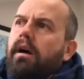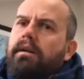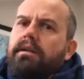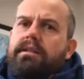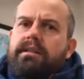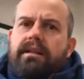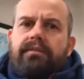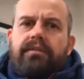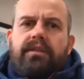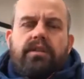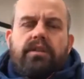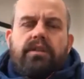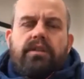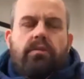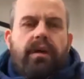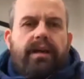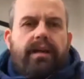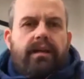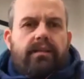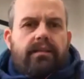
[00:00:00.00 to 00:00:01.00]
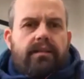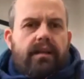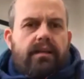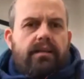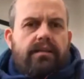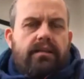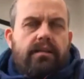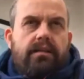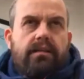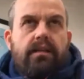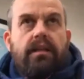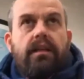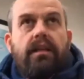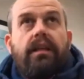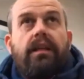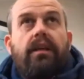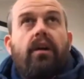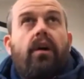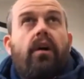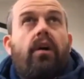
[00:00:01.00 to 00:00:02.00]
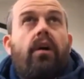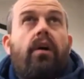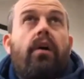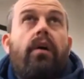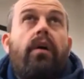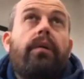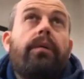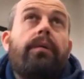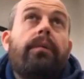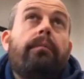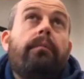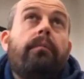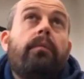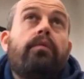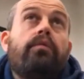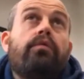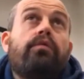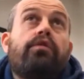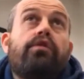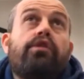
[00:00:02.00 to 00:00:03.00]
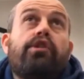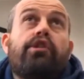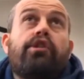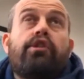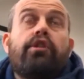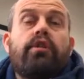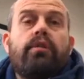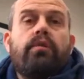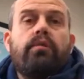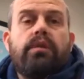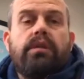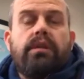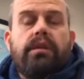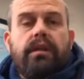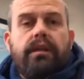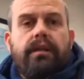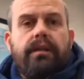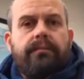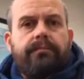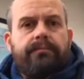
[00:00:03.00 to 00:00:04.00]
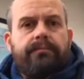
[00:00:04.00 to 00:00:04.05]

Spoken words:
7 to 8 intensity on Tuesday.